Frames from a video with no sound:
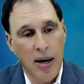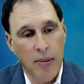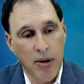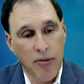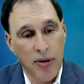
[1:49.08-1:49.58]

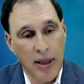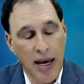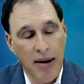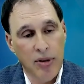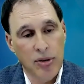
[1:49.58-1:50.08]
different
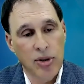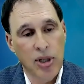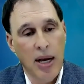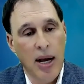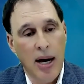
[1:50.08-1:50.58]
levels,
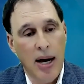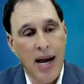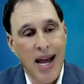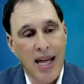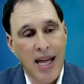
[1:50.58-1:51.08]

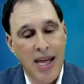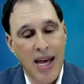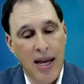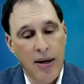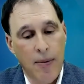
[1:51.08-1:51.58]
and
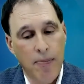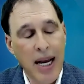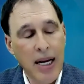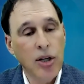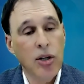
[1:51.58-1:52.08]
then
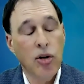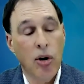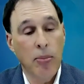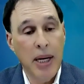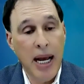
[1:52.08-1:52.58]
make a
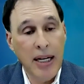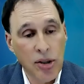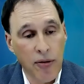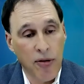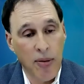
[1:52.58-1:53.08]

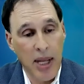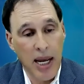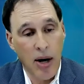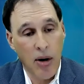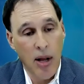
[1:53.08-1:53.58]
determination from
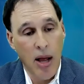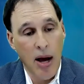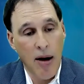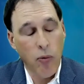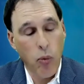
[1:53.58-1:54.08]
there
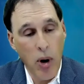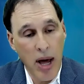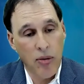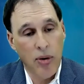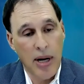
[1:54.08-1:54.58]
of
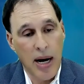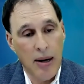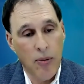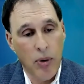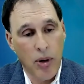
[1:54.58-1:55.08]
whether or
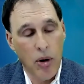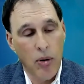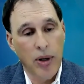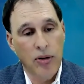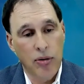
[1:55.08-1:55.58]
not we're
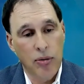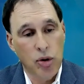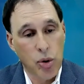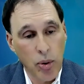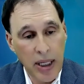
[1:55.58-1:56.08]
going to
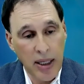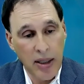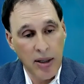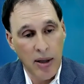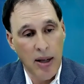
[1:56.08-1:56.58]
treat
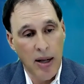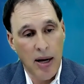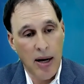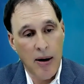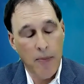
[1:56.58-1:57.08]

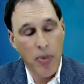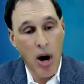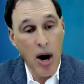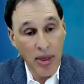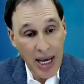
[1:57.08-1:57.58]

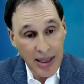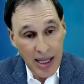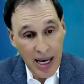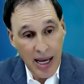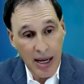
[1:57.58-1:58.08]
on that
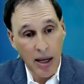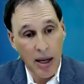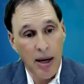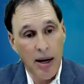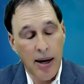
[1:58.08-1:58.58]
day
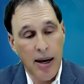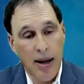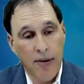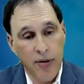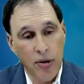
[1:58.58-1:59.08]

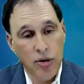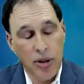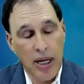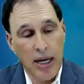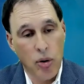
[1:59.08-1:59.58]
and future
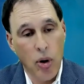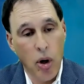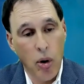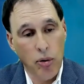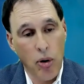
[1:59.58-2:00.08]
days or
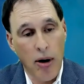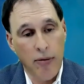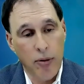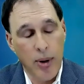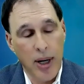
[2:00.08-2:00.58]
hold off
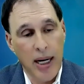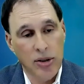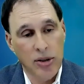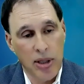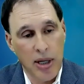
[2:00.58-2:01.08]
of
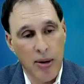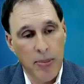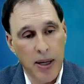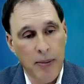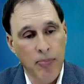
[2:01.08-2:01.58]
radiation
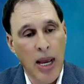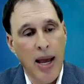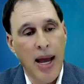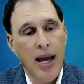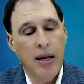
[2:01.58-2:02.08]
therapy.
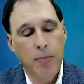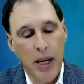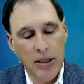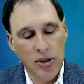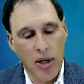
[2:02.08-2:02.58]
And
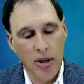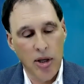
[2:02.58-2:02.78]
based on the